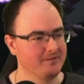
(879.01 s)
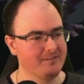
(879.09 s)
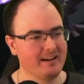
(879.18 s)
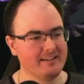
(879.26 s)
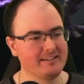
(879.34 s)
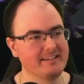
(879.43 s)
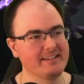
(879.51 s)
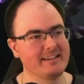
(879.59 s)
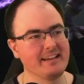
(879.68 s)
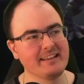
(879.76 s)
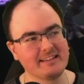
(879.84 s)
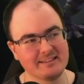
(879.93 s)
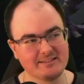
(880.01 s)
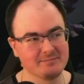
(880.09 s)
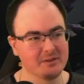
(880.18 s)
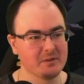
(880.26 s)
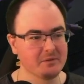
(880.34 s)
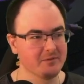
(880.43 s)
Right, okay, and it should
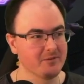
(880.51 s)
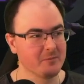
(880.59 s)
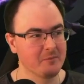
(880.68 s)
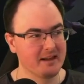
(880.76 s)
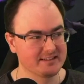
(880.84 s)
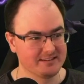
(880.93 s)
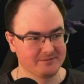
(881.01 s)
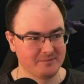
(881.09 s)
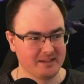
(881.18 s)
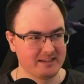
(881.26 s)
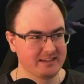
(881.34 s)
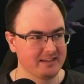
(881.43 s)
be a formality from here.